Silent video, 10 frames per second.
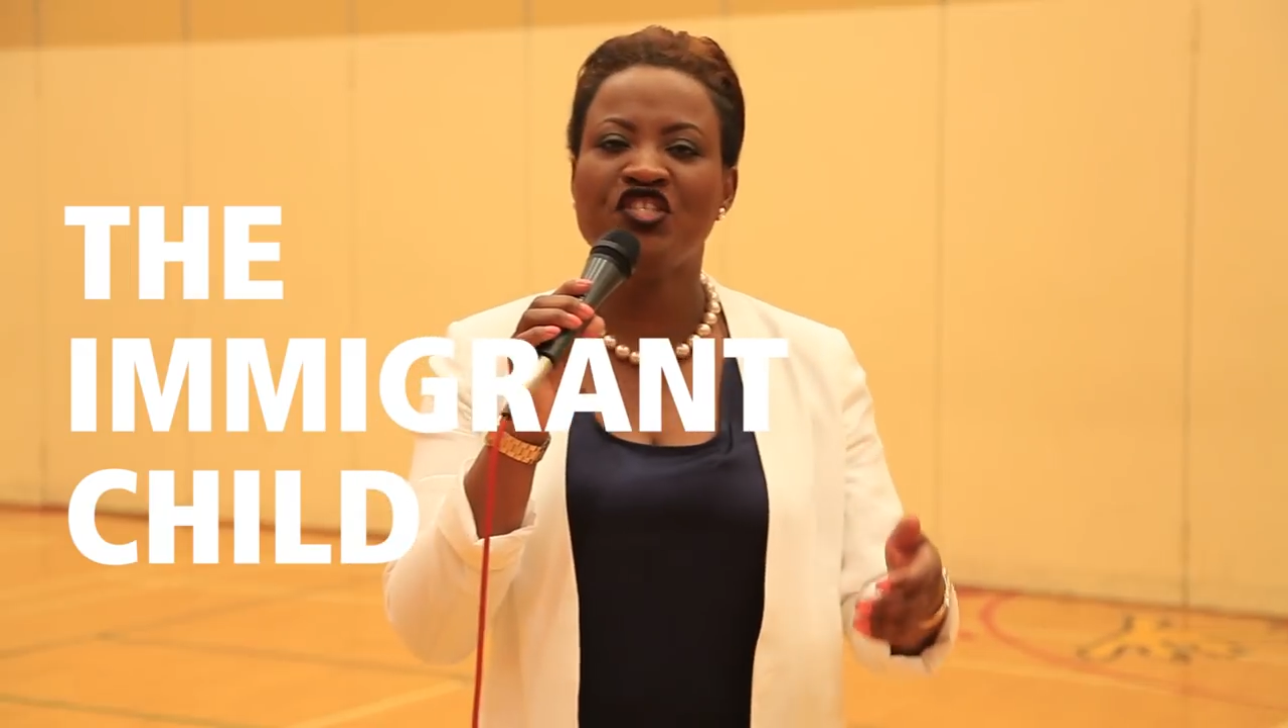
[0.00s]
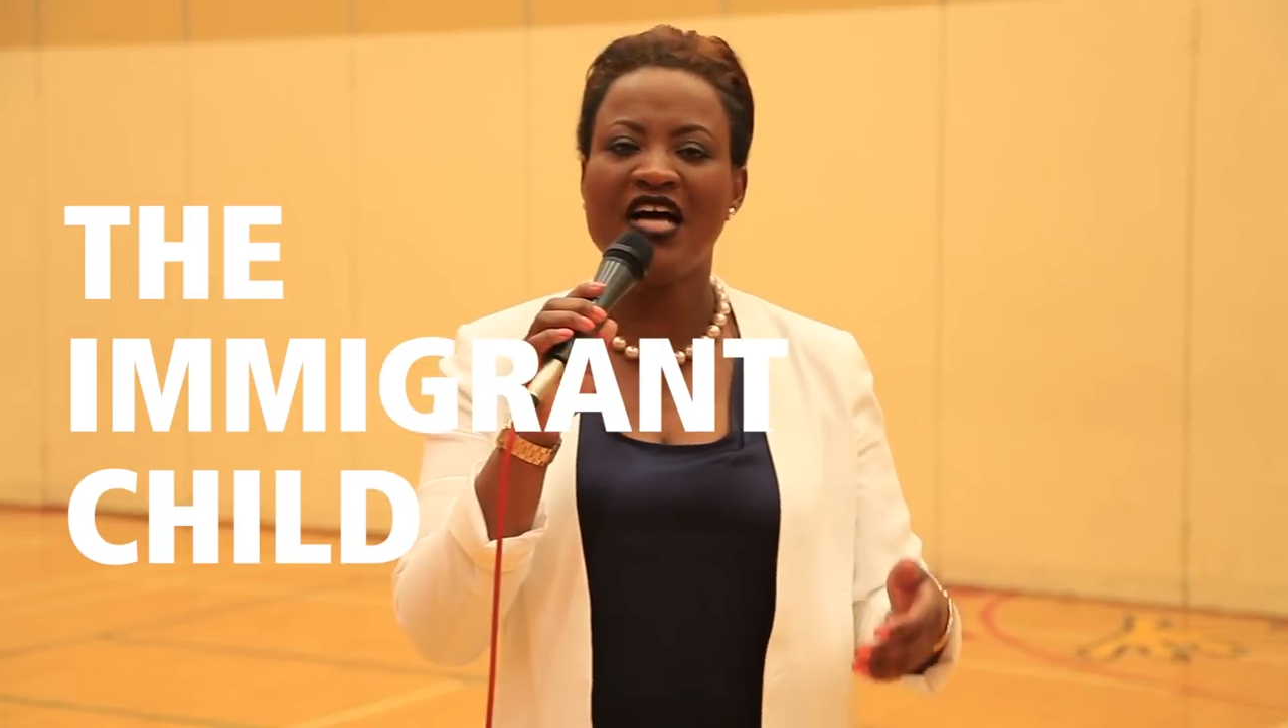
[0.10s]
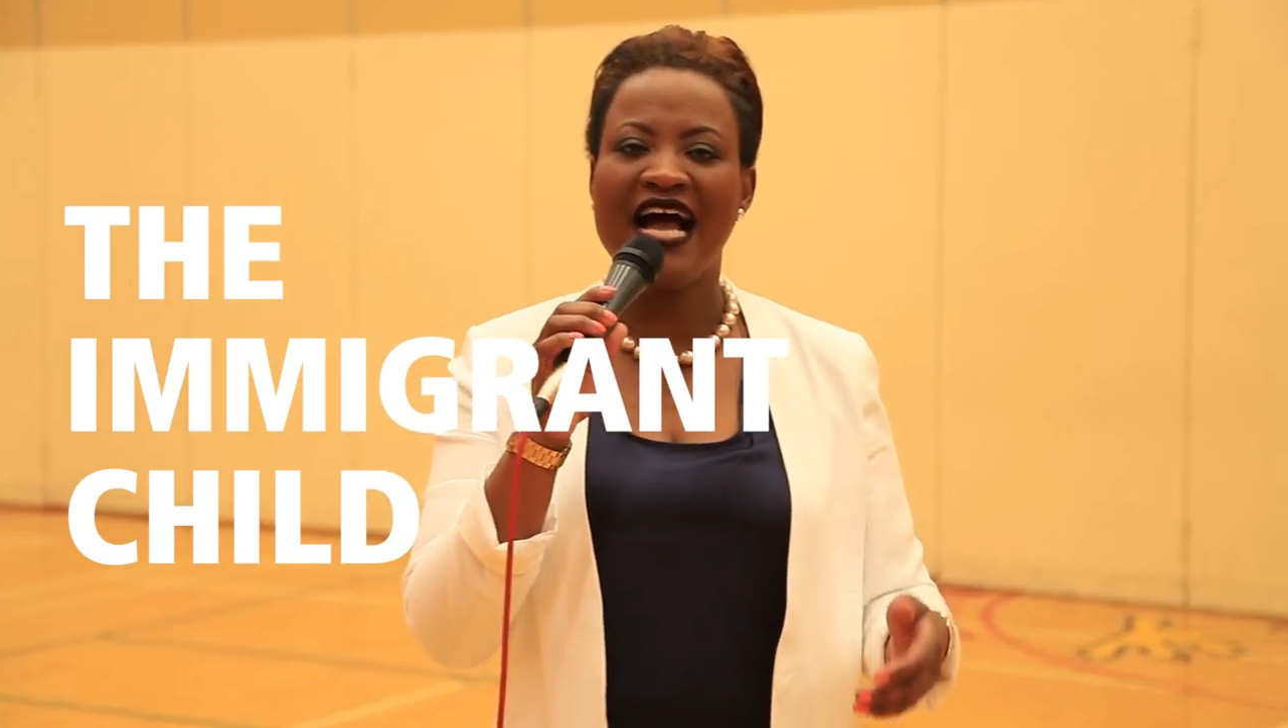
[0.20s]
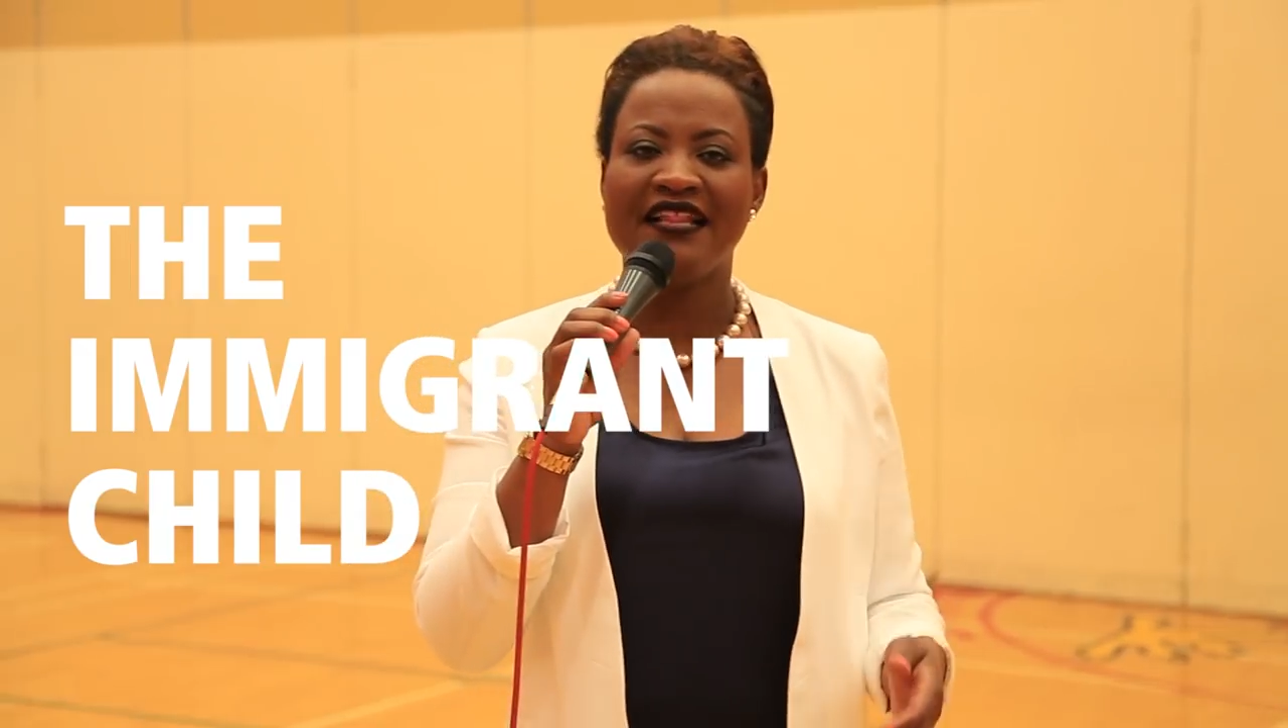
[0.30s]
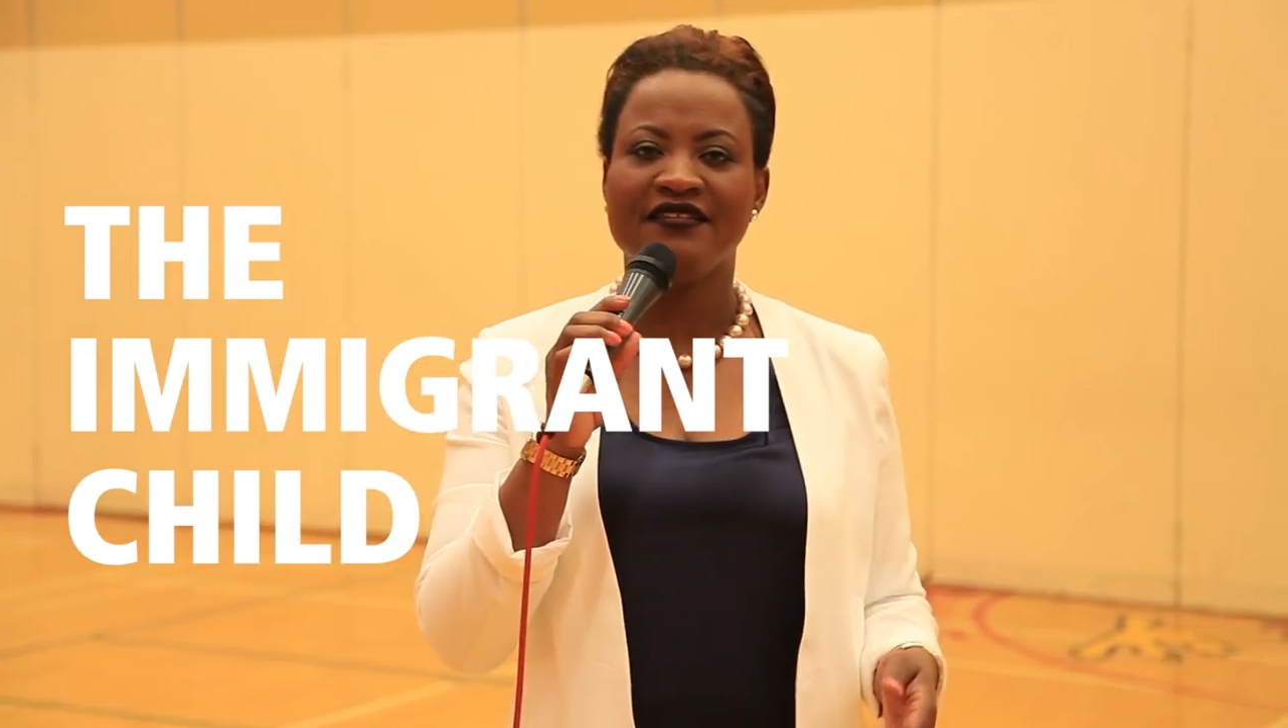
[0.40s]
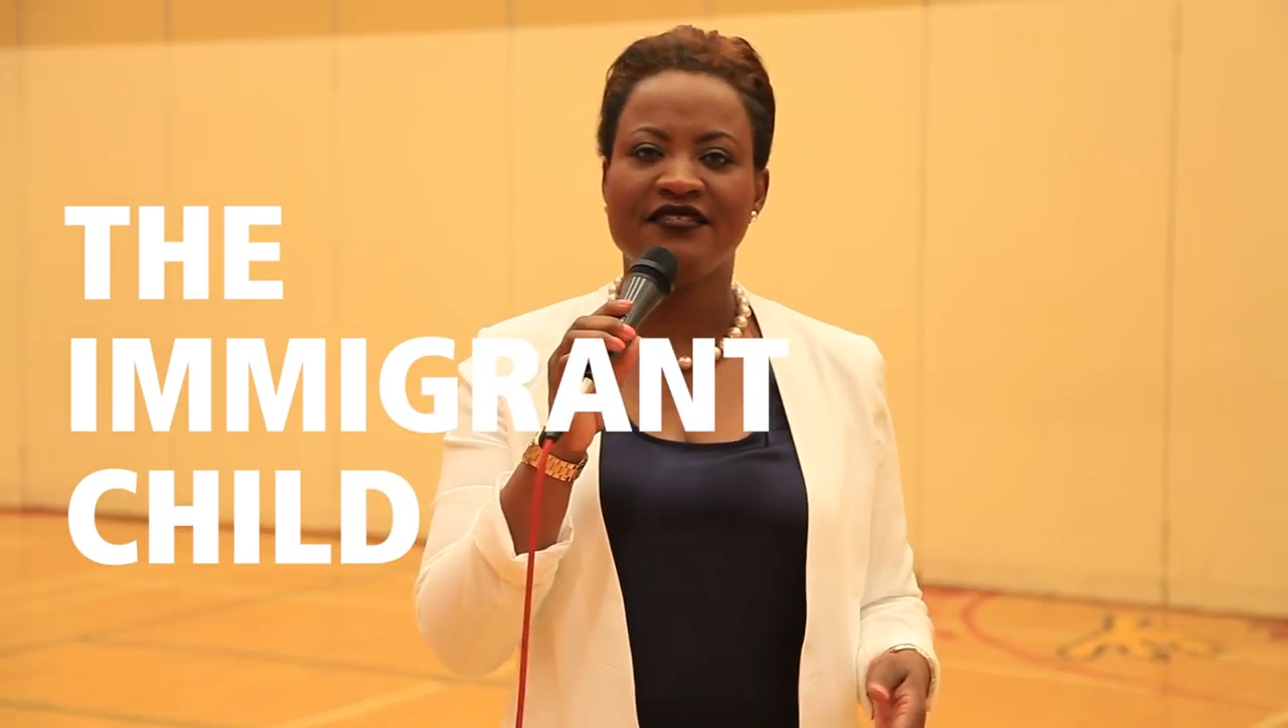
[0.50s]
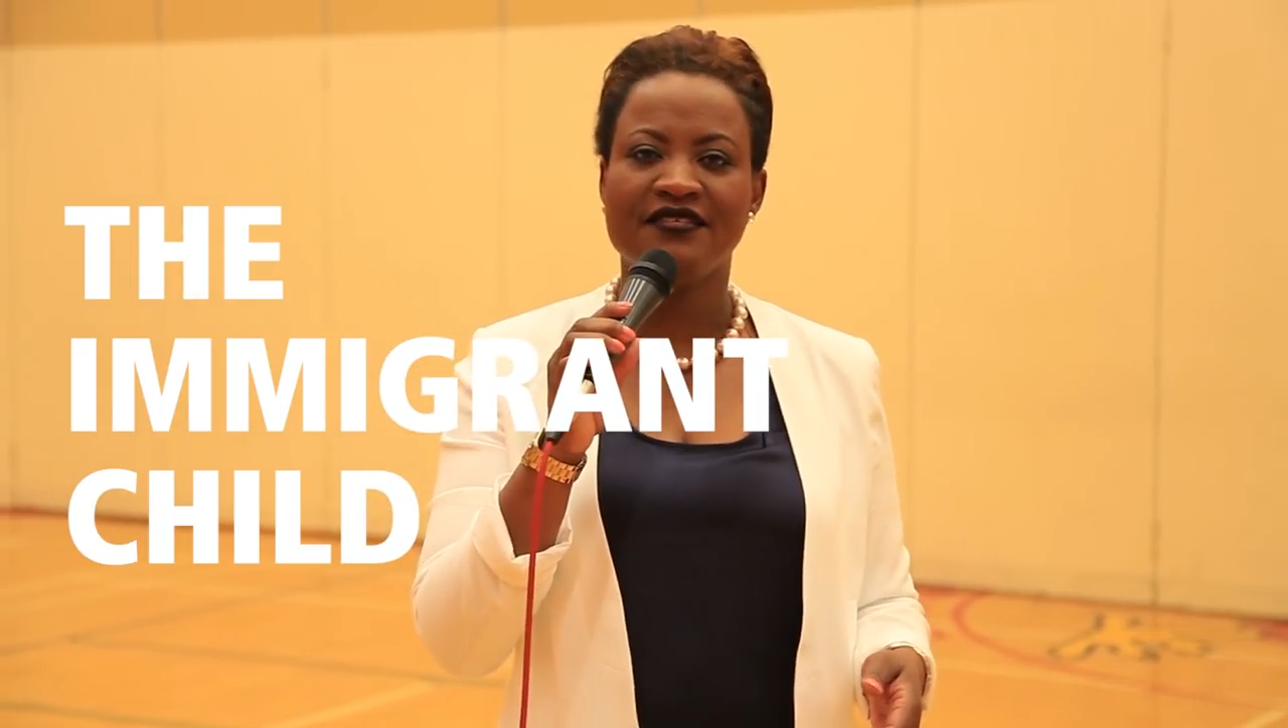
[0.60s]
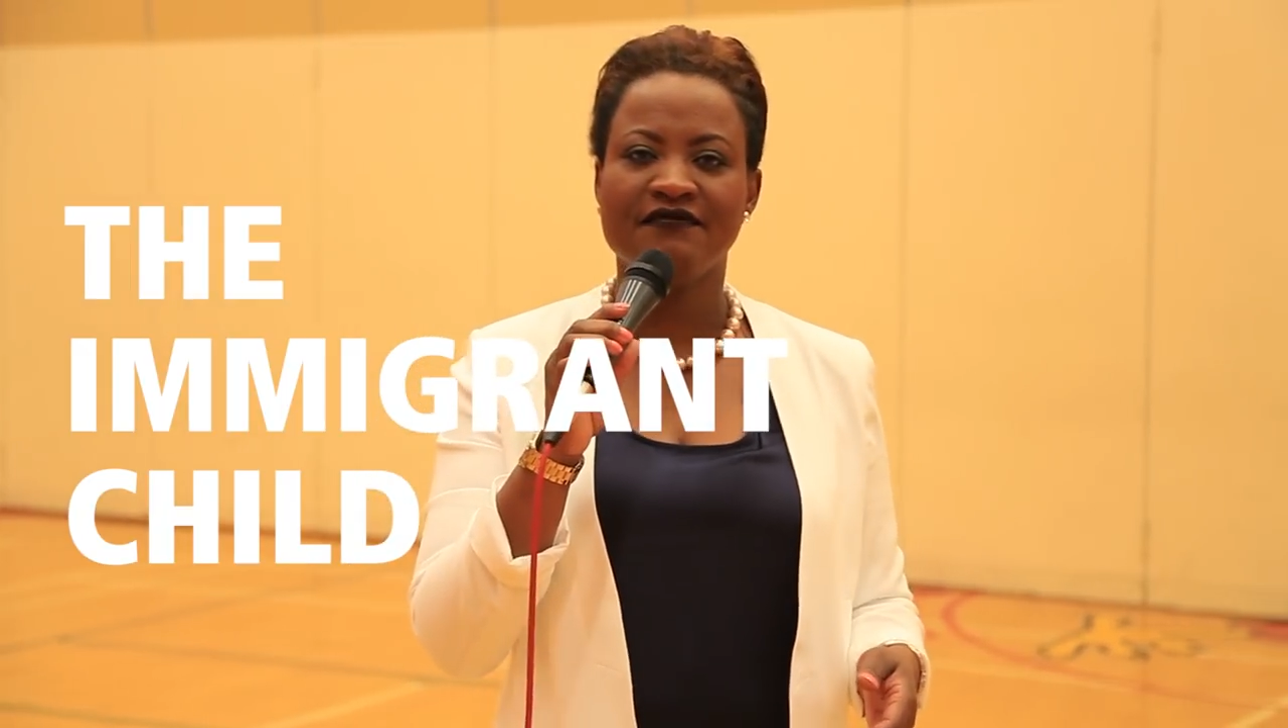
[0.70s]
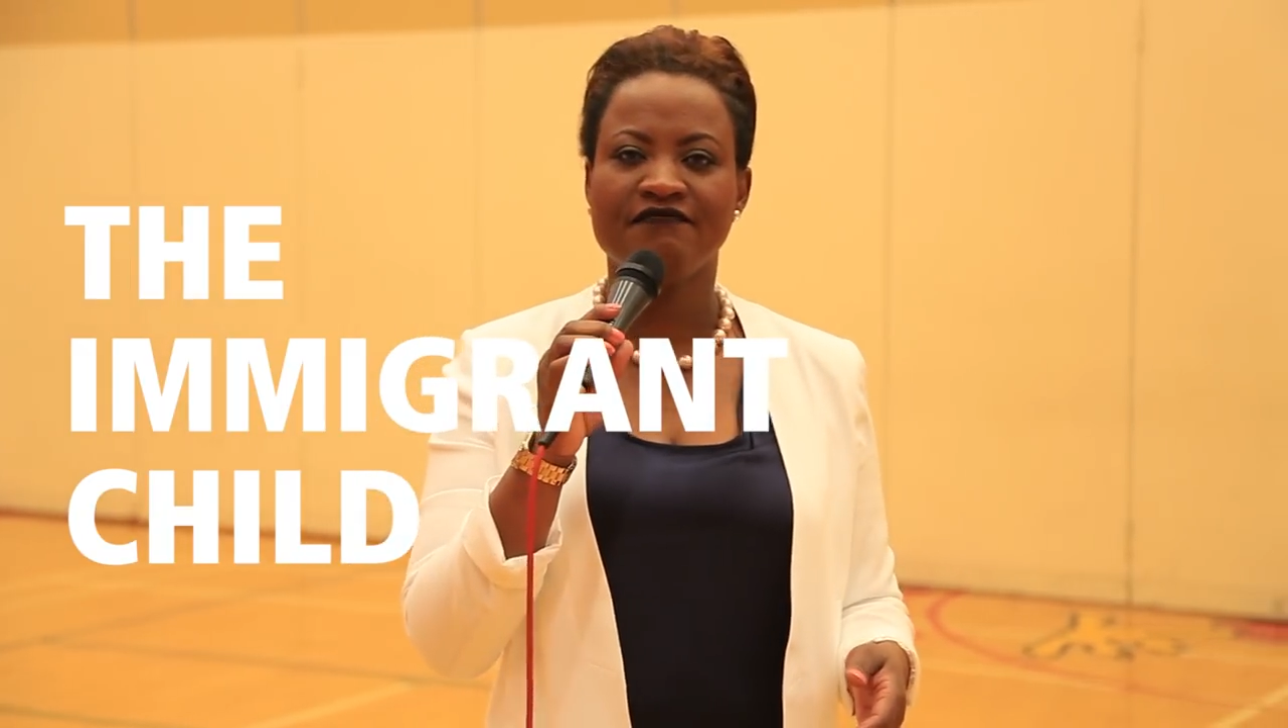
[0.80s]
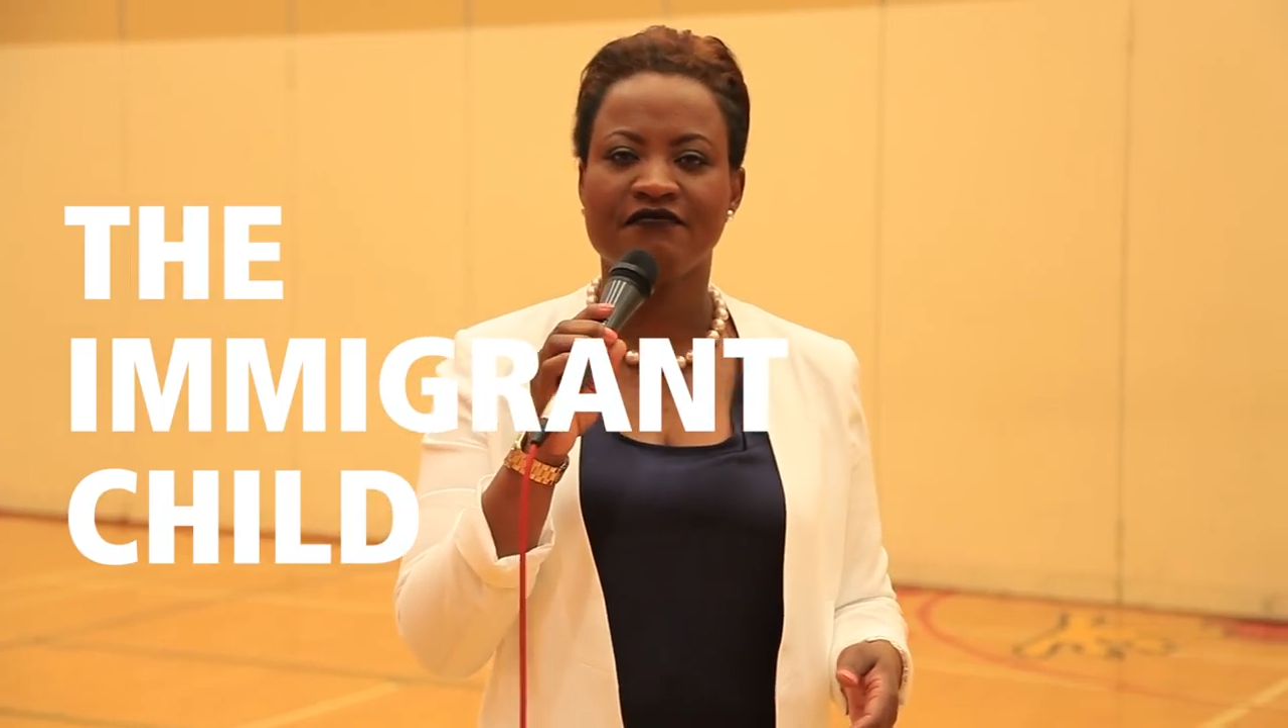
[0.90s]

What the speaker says: child,